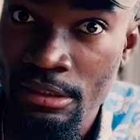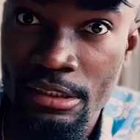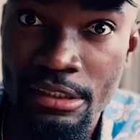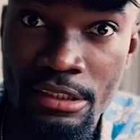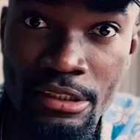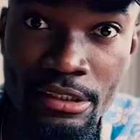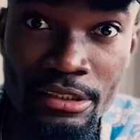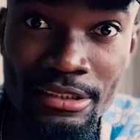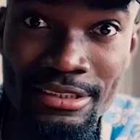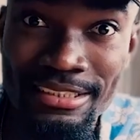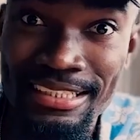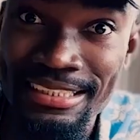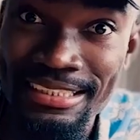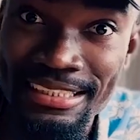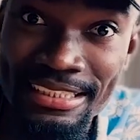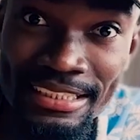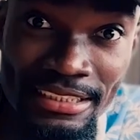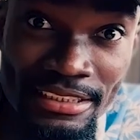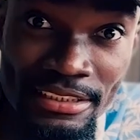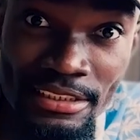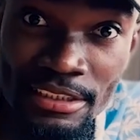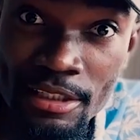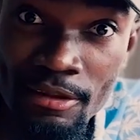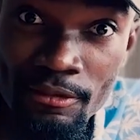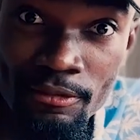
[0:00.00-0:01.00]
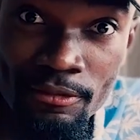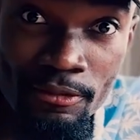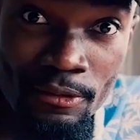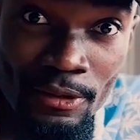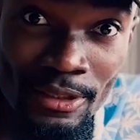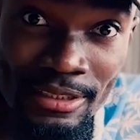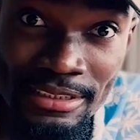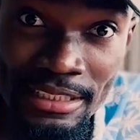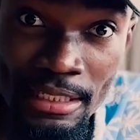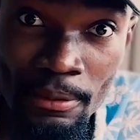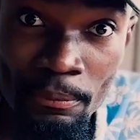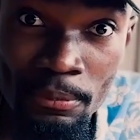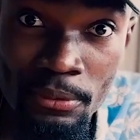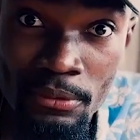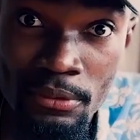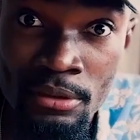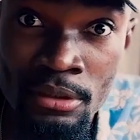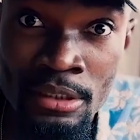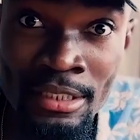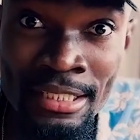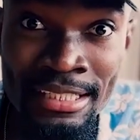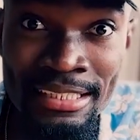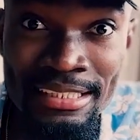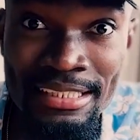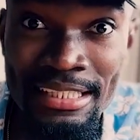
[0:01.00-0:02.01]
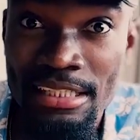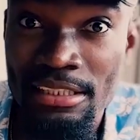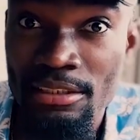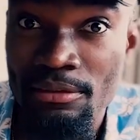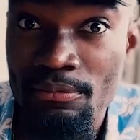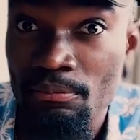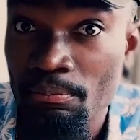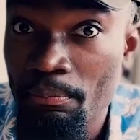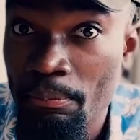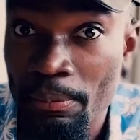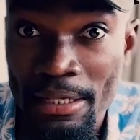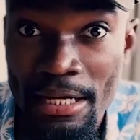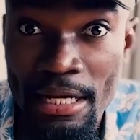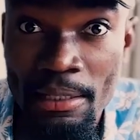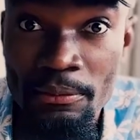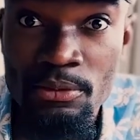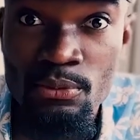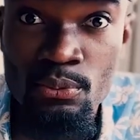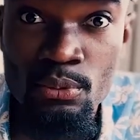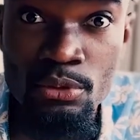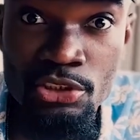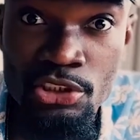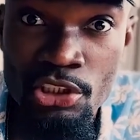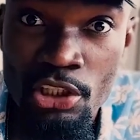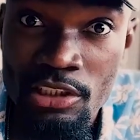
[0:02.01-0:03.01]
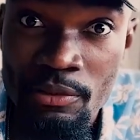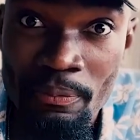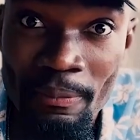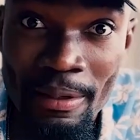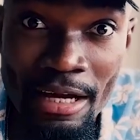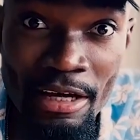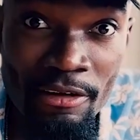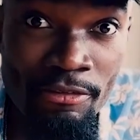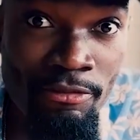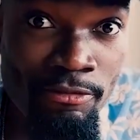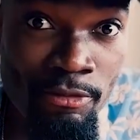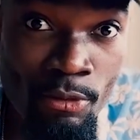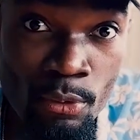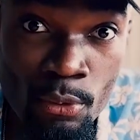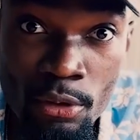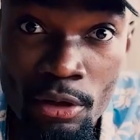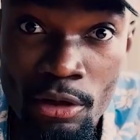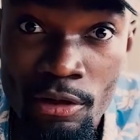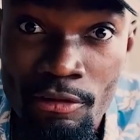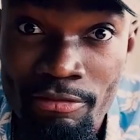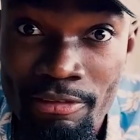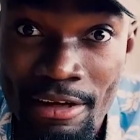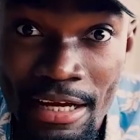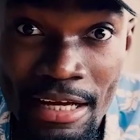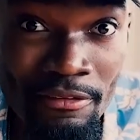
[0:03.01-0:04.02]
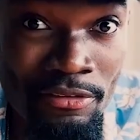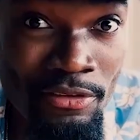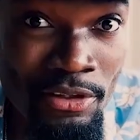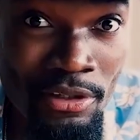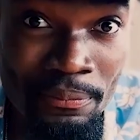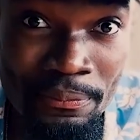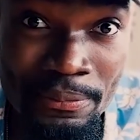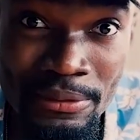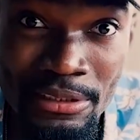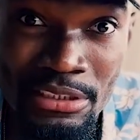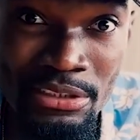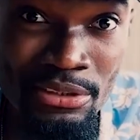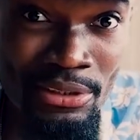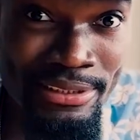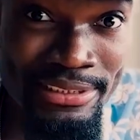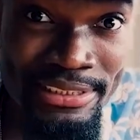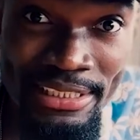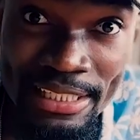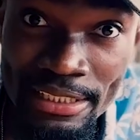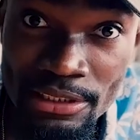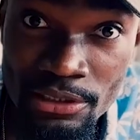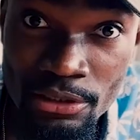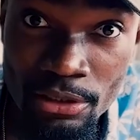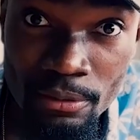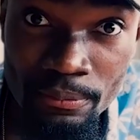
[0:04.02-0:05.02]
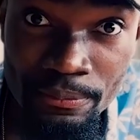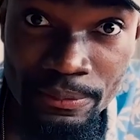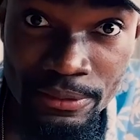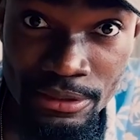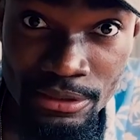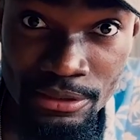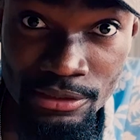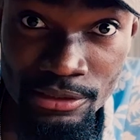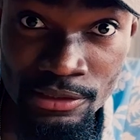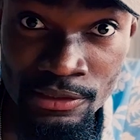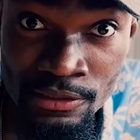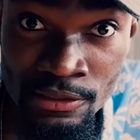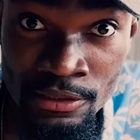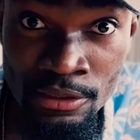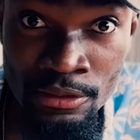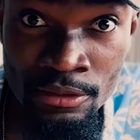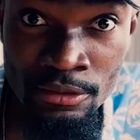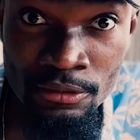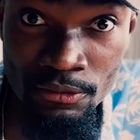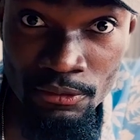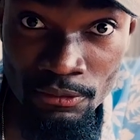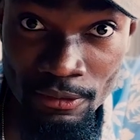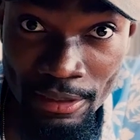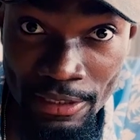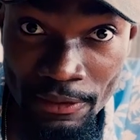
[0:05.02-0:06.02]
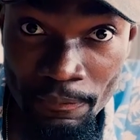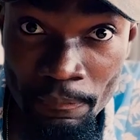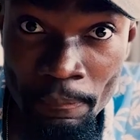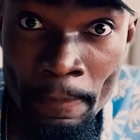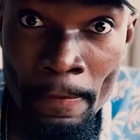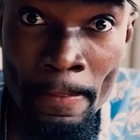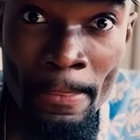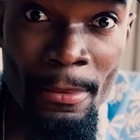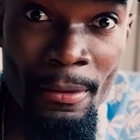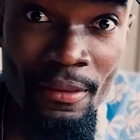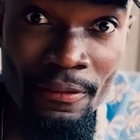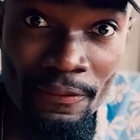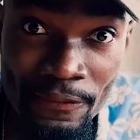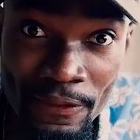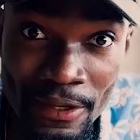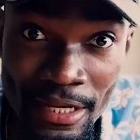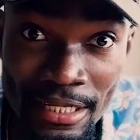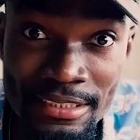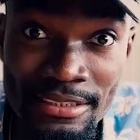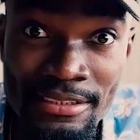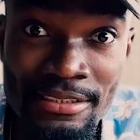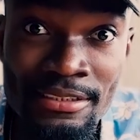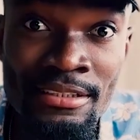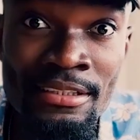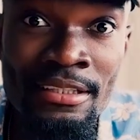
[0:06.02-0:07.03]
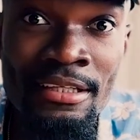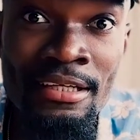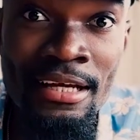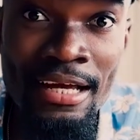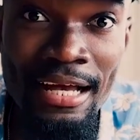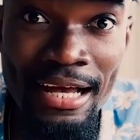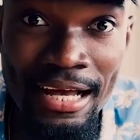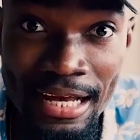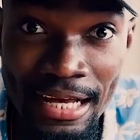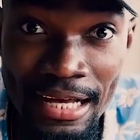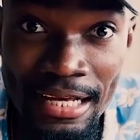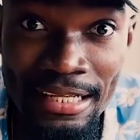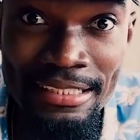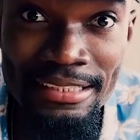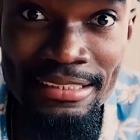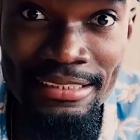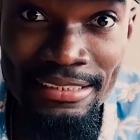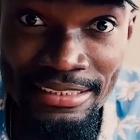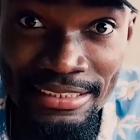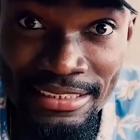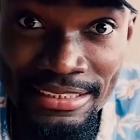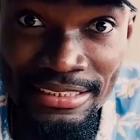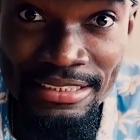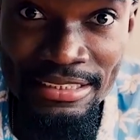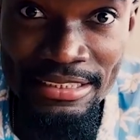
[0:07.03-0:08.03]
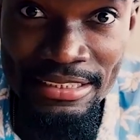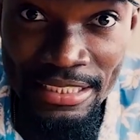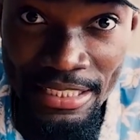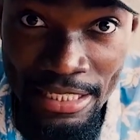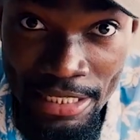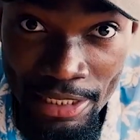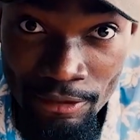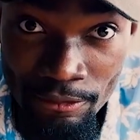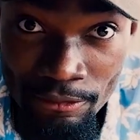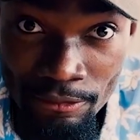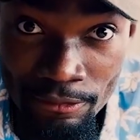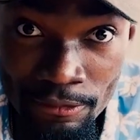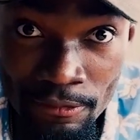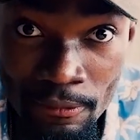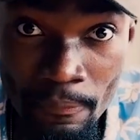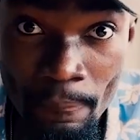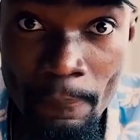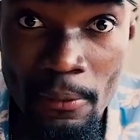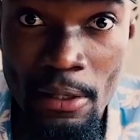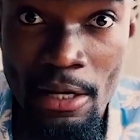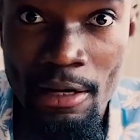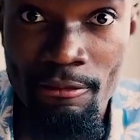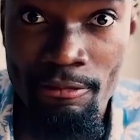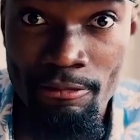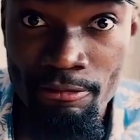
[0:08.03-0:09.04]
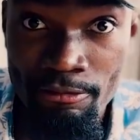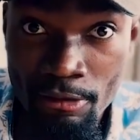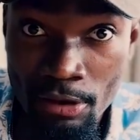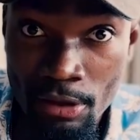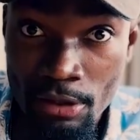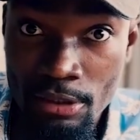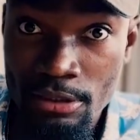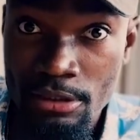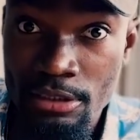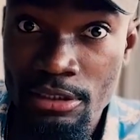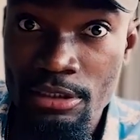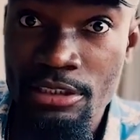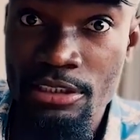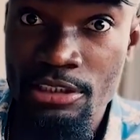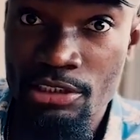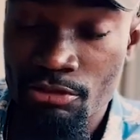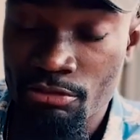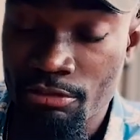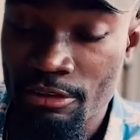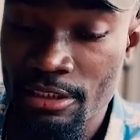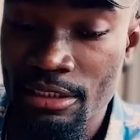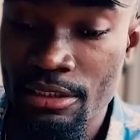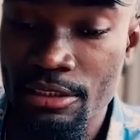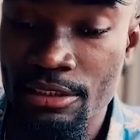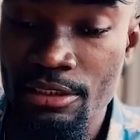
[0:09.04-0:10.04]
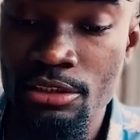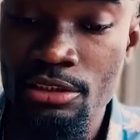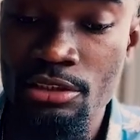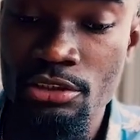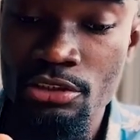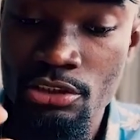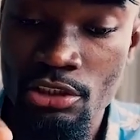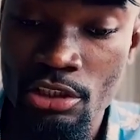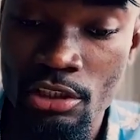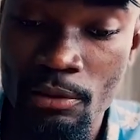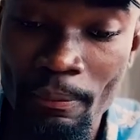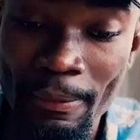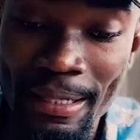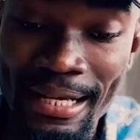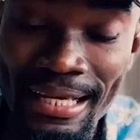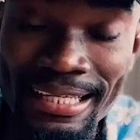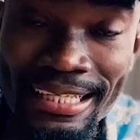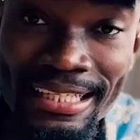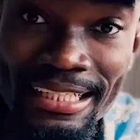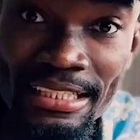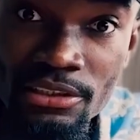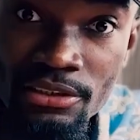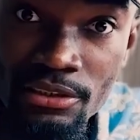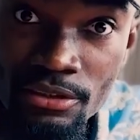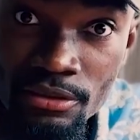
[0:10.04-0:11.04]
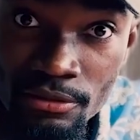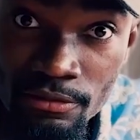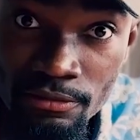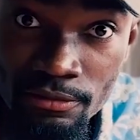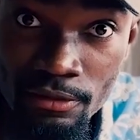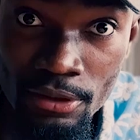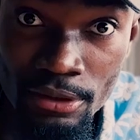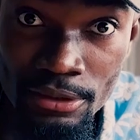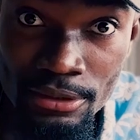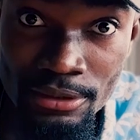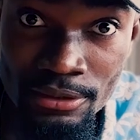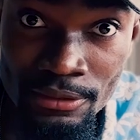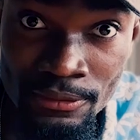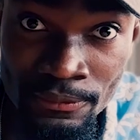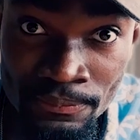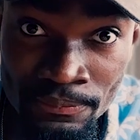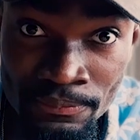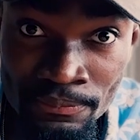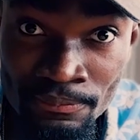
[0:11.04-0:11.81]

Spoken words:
There is an ETF, for example, that perhaps will just buy 4 or 5 companies or 10 companies, right? That's an ETF. But a fund is really, you're buying into the fund,